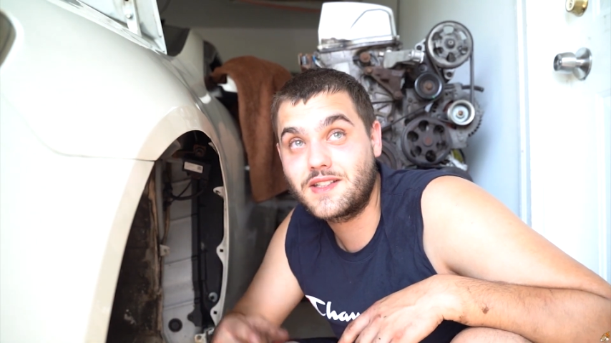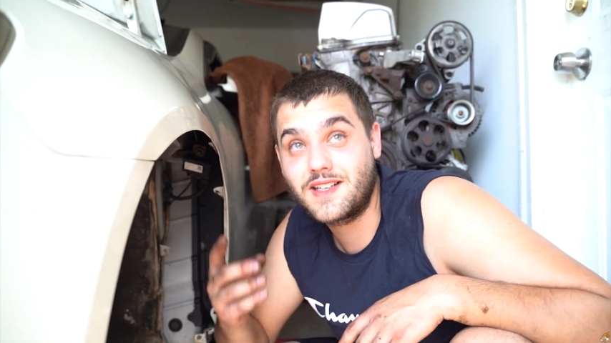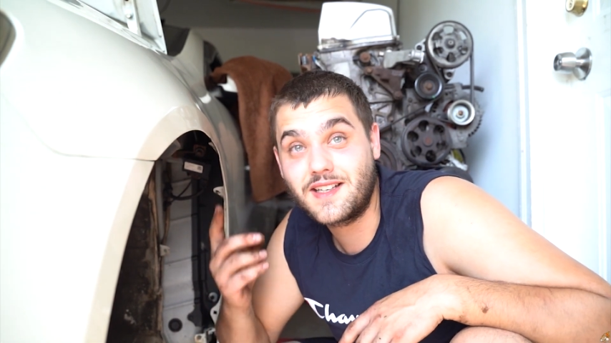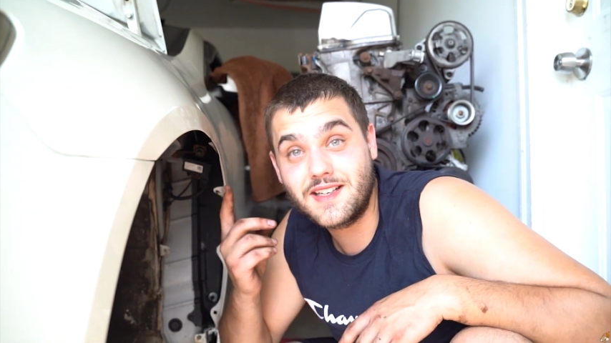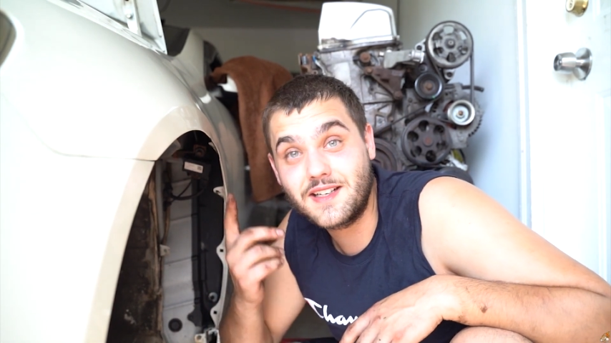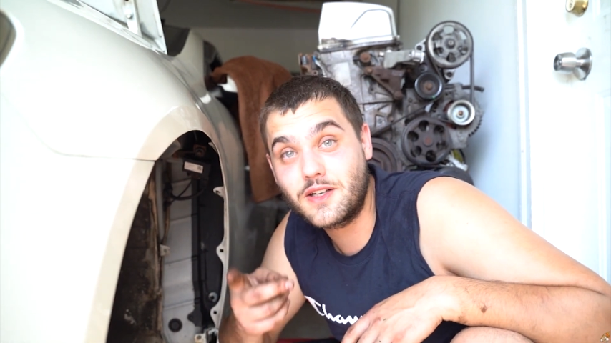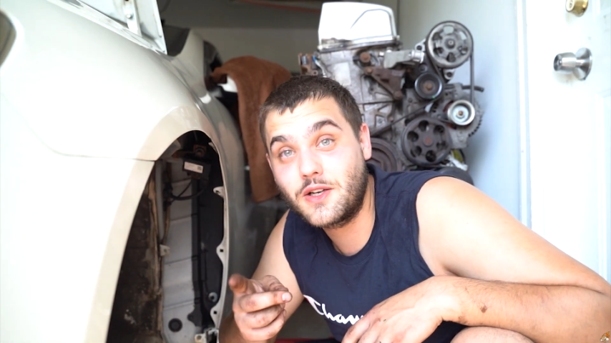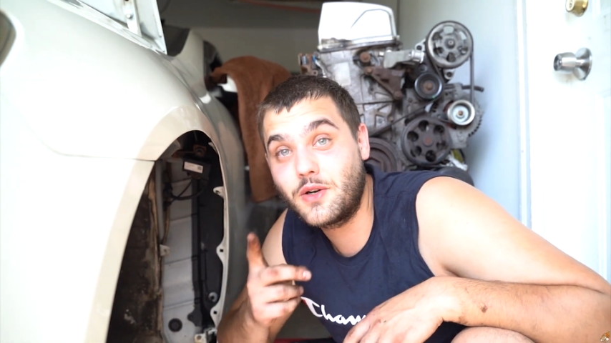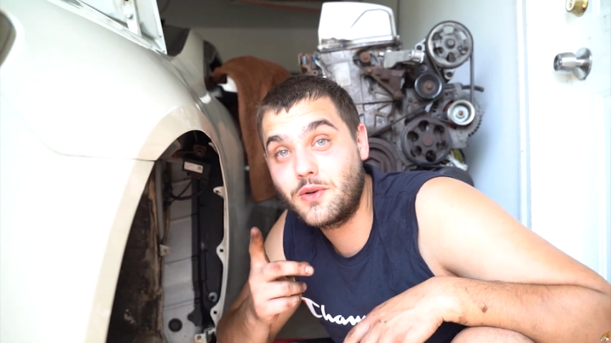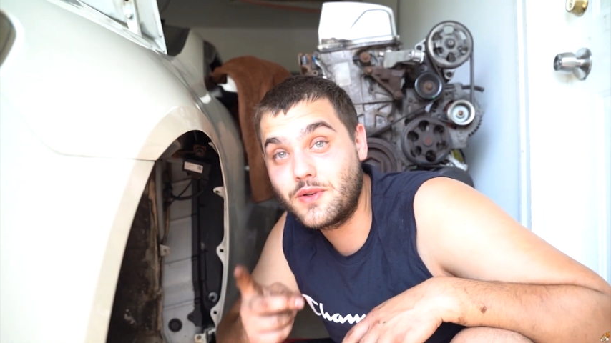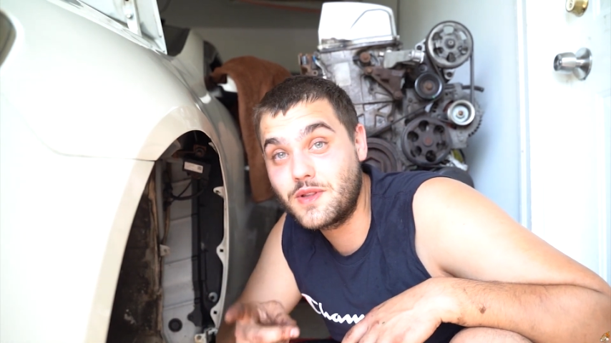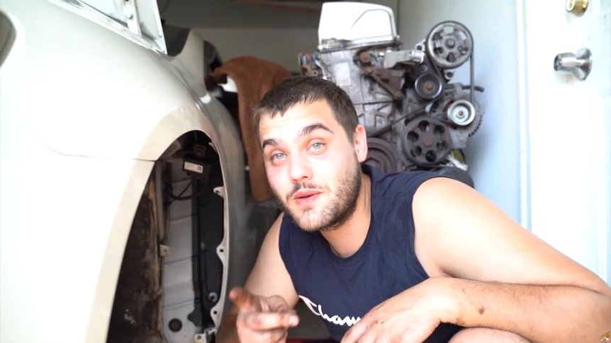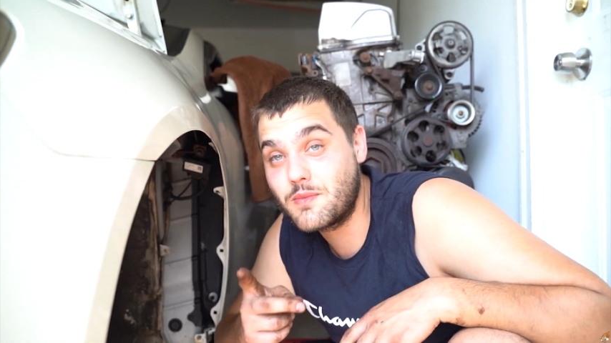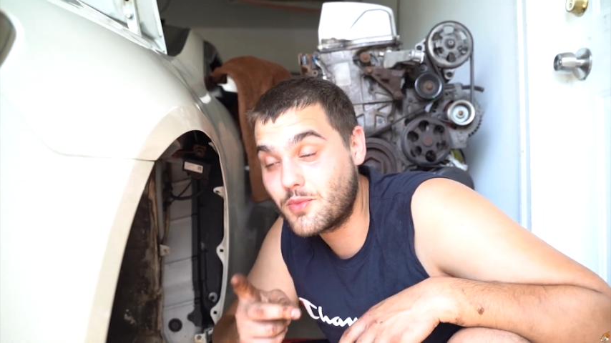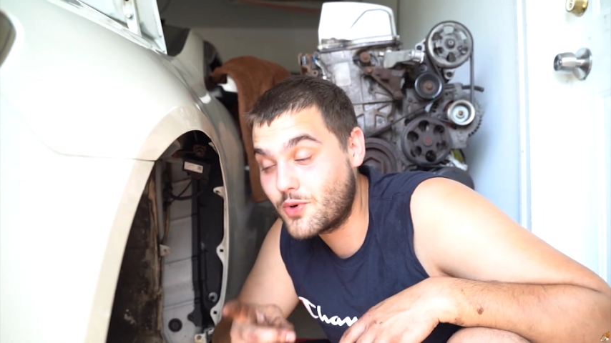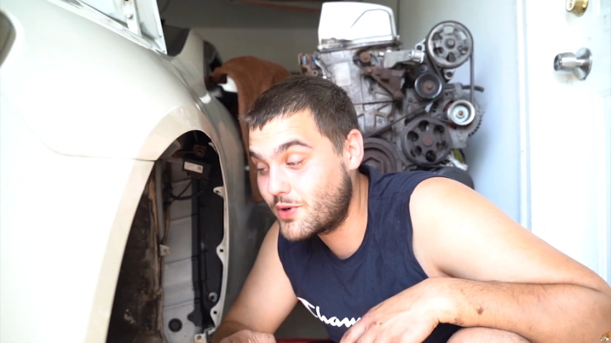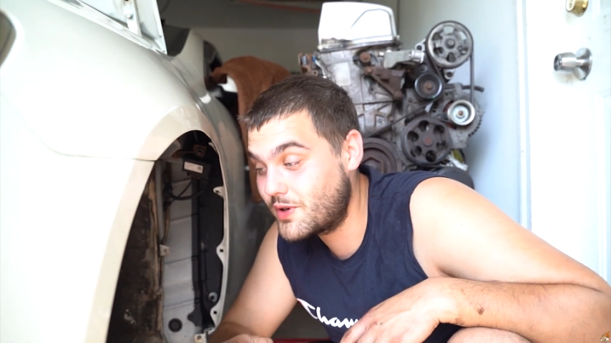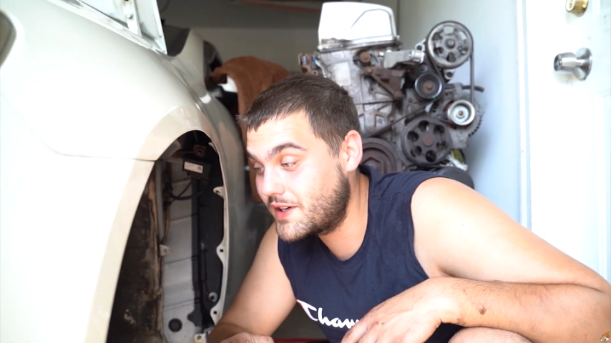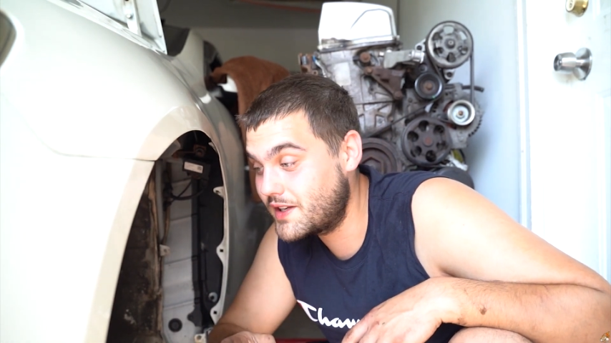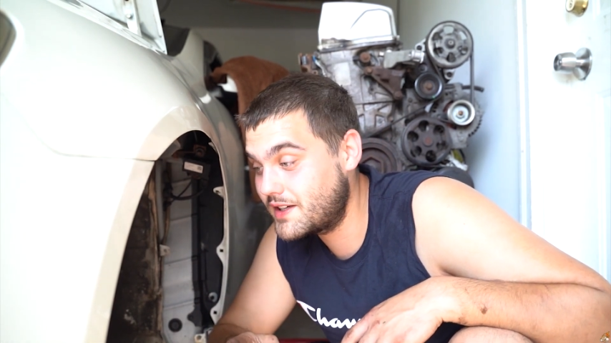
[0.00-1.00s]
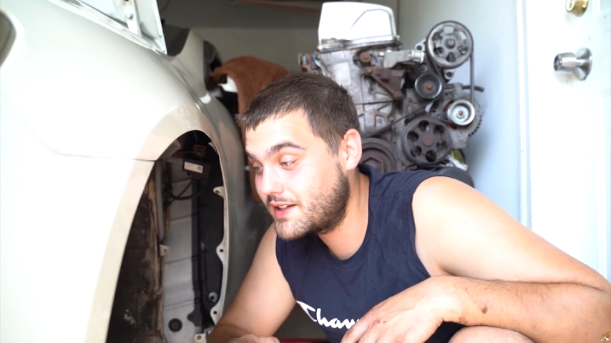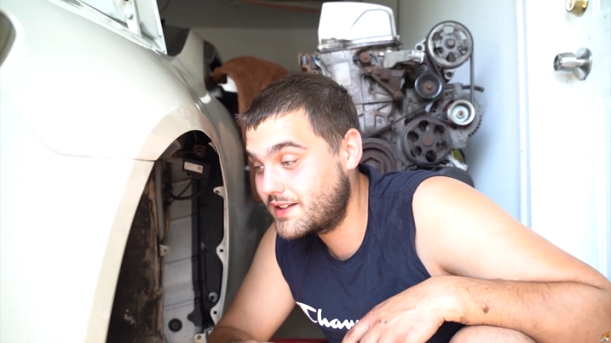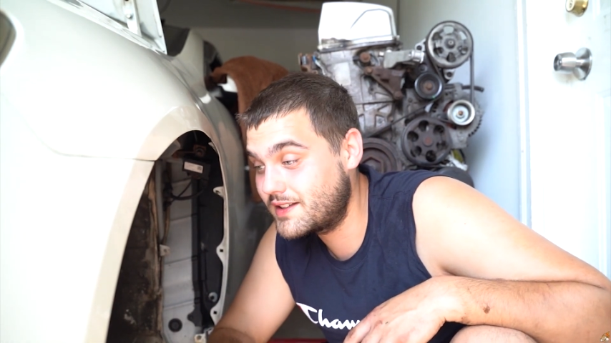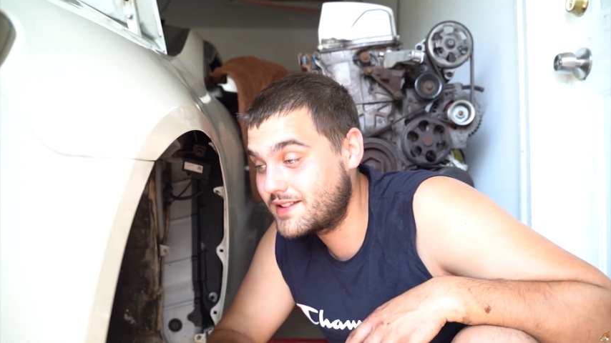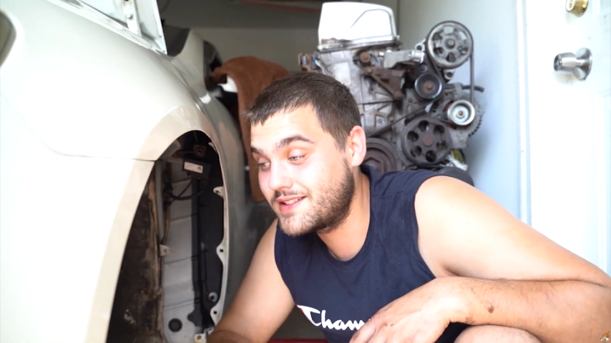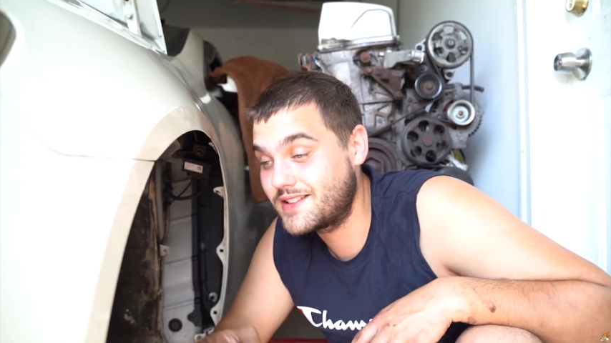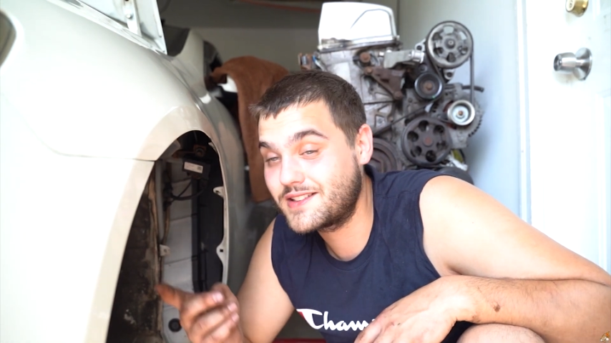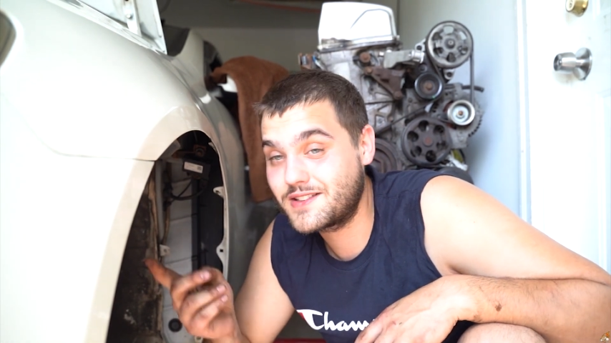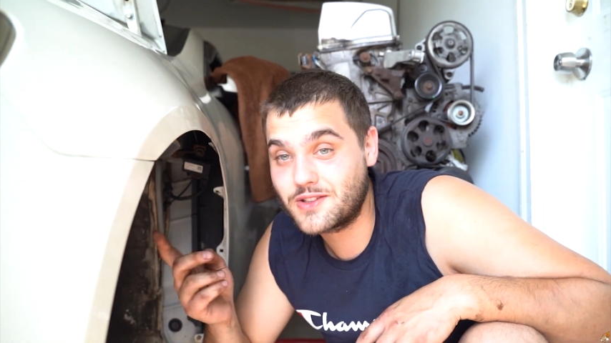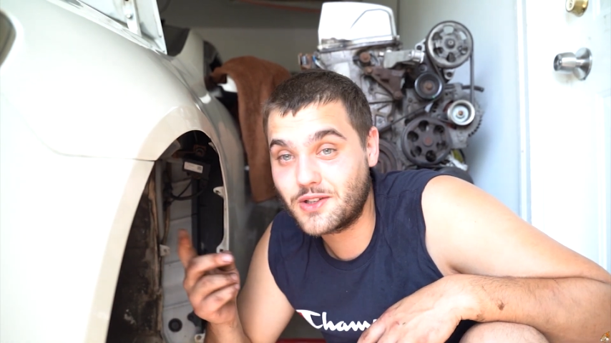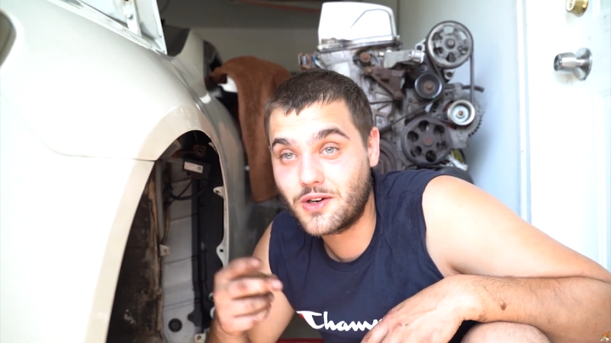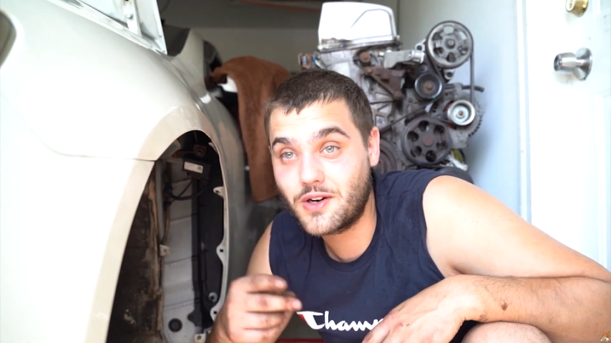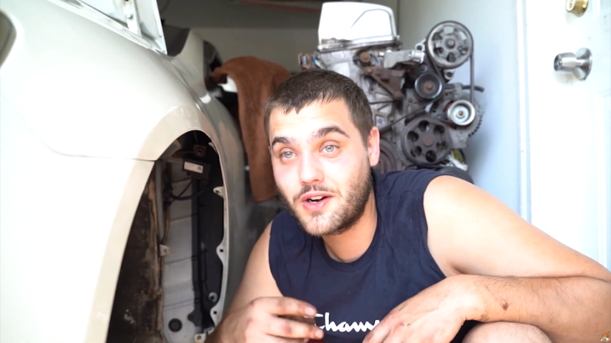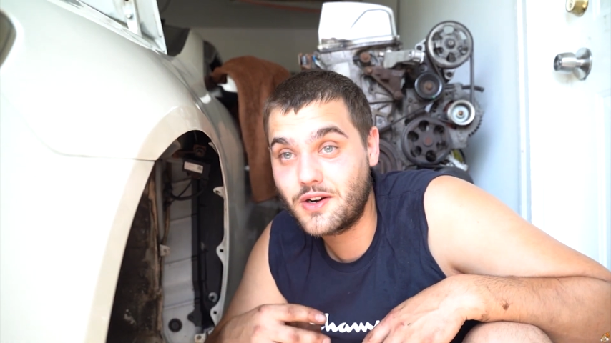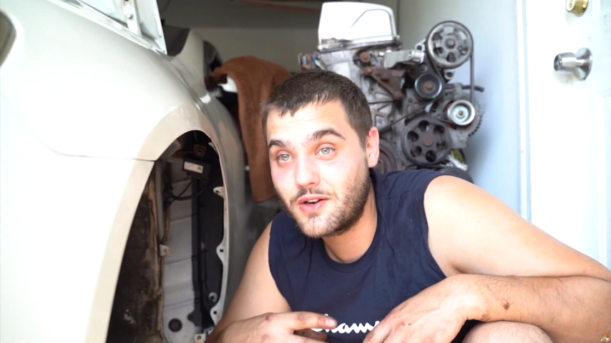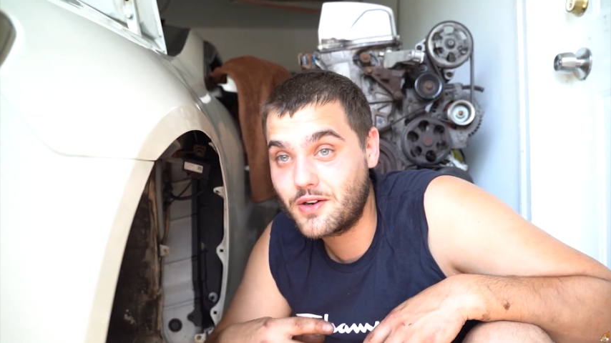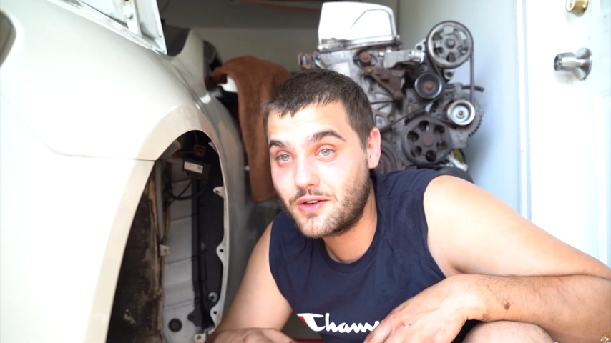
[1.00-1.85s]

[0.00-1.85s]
I didn't go in the morning because I started